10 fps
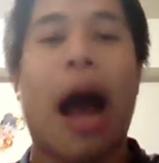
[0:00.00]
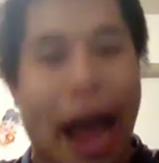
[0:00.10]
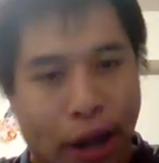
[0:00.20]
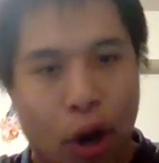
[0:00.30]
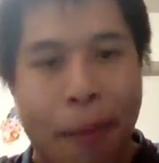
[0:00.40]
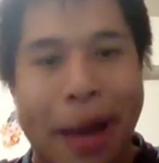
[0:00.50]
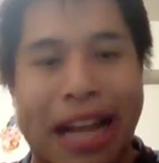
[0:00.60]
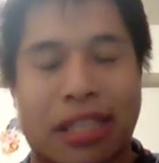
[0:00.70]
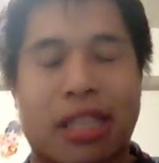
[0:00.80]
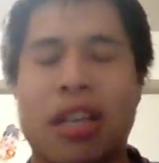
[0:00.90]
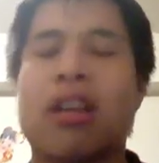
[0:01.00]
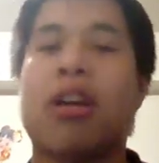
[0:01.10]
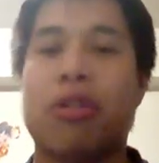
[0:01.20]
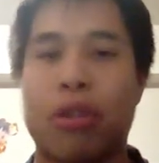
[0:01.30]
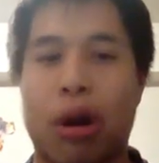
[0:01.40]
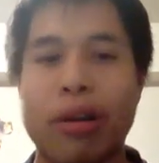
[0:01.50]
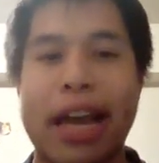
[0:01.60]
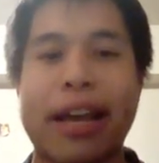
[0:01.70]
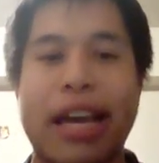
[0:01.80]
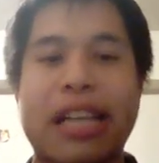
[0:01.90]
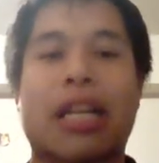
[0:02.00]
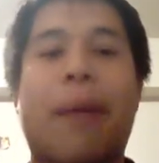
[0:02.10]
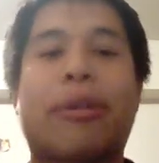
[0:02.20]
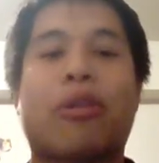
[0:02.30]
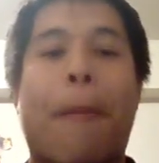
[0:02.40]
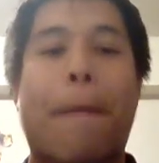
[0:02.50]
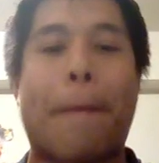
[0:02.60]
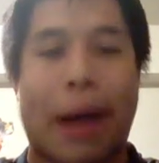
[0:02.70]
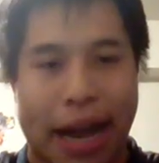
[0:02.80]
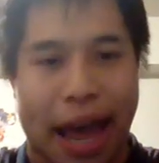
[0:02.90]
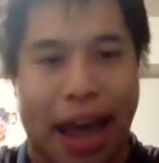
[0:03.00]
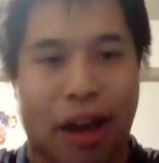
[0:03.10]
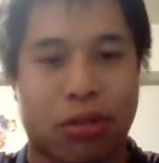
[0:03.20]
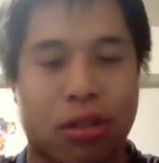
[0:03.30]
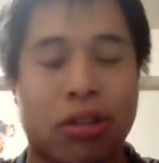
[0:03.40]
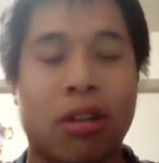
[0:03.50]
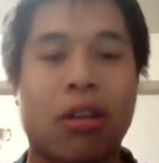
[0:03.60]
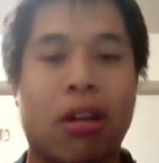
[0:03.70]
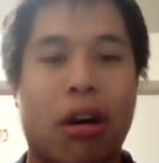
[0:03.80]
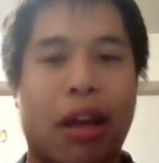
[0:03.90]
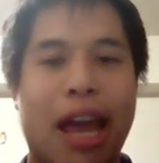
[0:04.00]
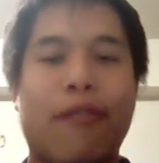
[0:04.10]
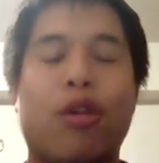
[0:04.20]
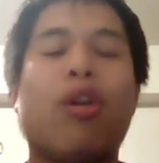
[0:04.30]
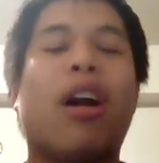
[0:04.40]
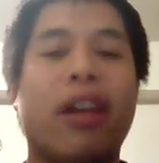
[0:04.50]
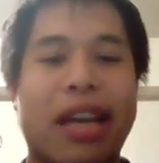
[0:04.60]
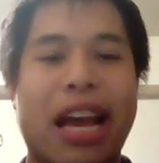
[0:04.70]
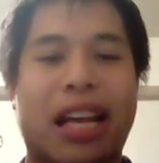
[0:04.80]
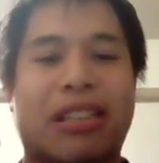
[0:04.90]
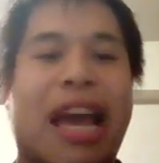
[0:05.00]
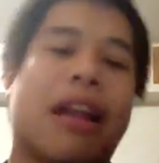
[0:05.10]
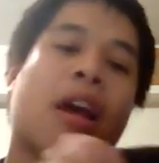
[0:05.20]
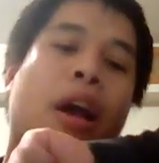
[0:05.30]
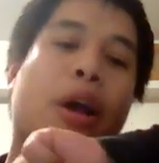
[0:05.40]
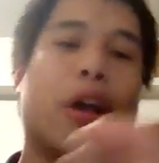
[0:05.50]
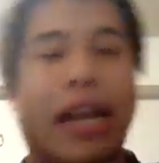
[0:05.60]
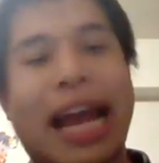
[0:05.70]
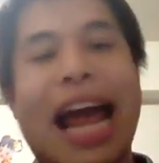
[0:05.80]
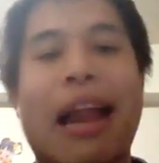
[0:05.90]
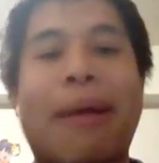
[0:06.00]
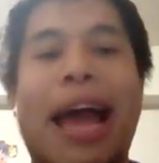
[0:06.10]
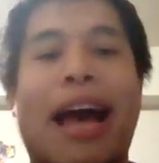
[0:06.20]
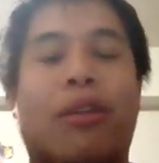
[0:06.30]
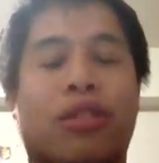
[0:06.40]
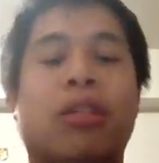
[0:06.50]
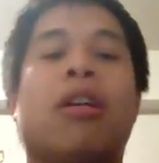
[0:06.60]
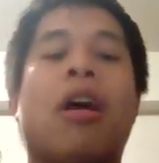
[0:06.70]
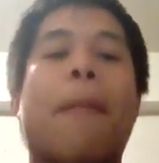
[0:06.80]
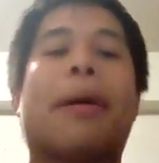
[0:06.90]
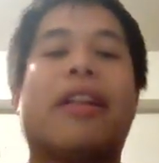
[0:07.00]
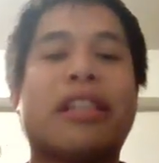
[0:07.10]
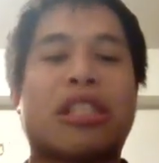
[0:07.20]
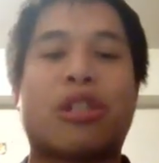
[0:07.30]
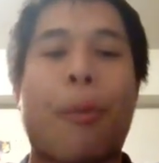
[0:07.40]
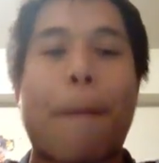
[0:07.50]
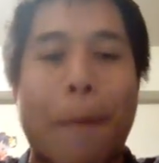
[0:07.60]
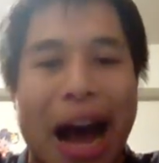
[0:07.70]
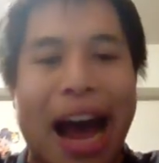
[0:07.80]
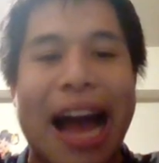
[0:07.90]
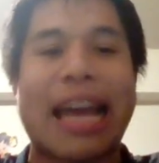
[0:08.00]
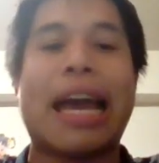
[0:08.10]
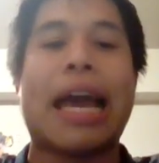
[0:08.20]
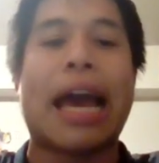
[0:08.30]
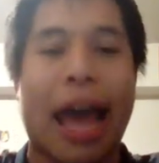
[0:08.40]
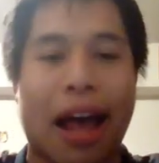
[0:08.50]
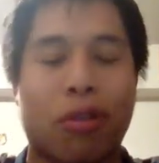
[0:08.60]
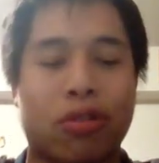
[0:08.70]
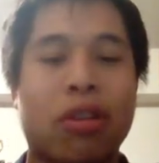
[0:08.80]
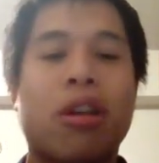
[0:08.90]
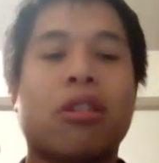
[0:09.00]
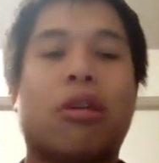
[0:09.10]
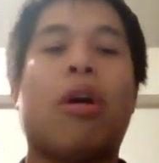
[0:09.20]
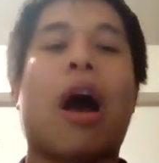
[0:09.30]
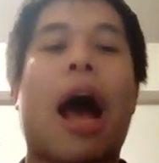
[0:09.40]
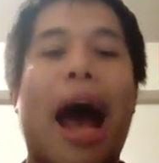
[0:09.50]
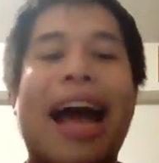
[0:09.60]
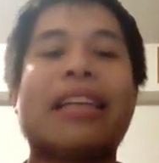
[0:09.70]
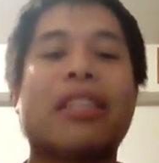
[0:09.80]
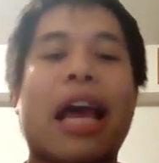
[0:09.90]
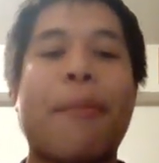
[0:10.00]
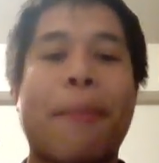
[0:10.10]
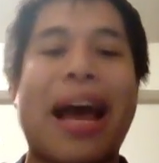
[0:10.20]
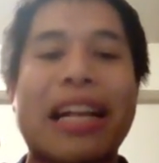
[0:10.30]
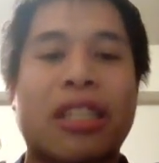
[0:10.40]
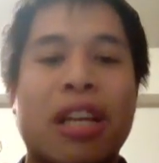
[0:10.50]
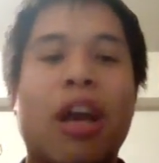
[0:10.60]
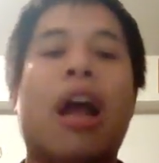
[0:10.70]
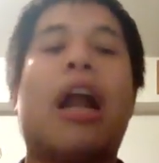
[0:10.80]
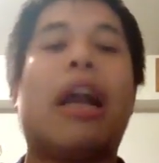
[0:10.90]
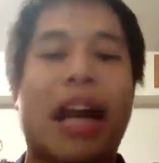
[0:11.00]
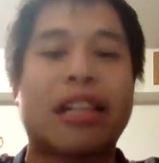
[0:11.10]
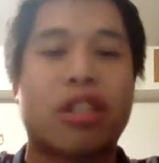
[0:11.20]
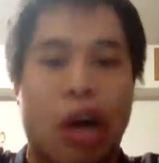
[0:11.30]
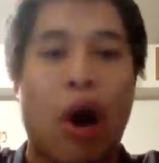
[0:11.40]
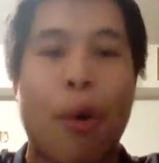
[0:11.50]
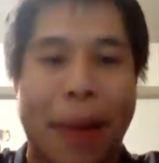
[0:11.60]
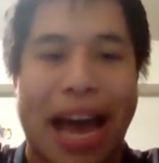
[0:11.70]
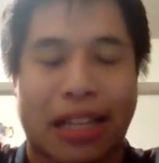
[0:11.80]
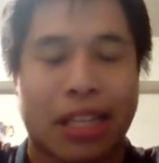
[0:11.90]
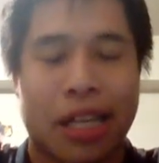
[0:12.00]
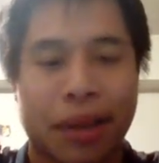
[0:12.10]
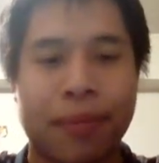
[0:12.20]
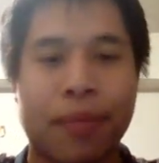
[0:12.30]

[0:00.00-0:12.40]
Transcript: I go Mets. No Yankees coming to my house. Okay? If you are the Yankees fan, get out of my house. But this is my house. So I say Mets. Let's go Mets.